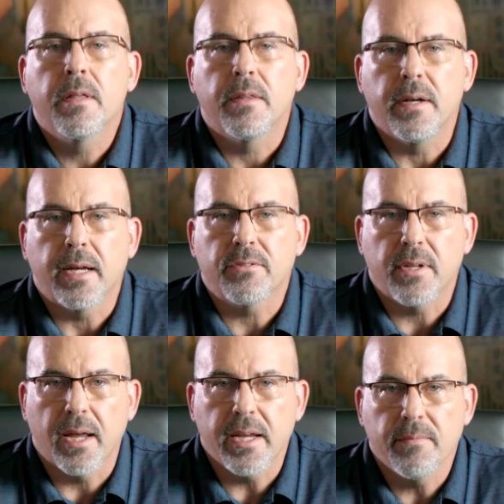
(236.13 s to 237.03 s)
The next
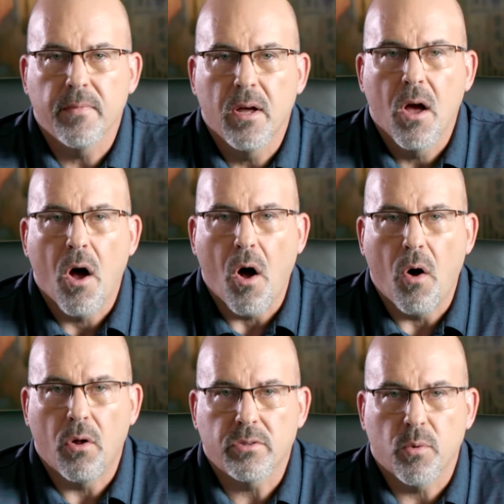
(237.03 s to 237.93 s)
day,
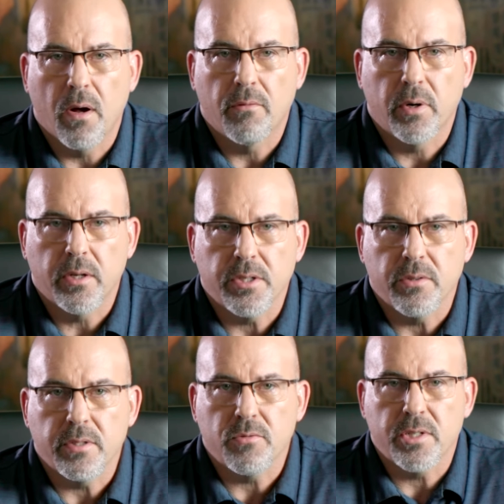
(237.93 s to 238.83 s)
all 12 rail
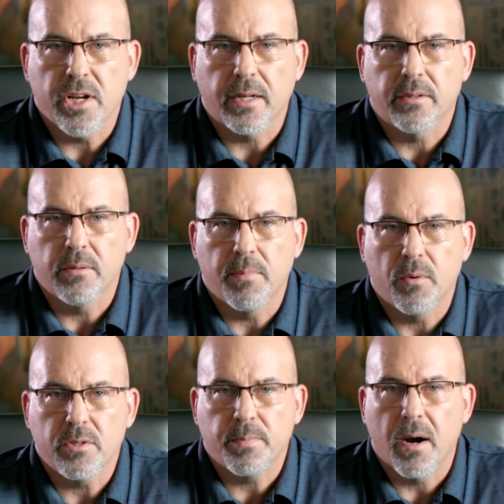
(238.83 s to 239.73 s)
unions rejected the
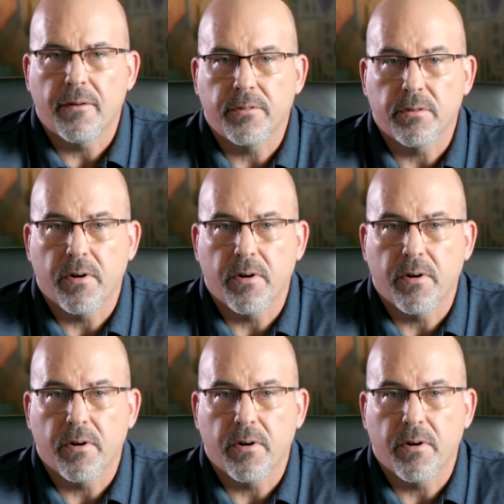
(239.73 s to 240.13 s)
board's proffer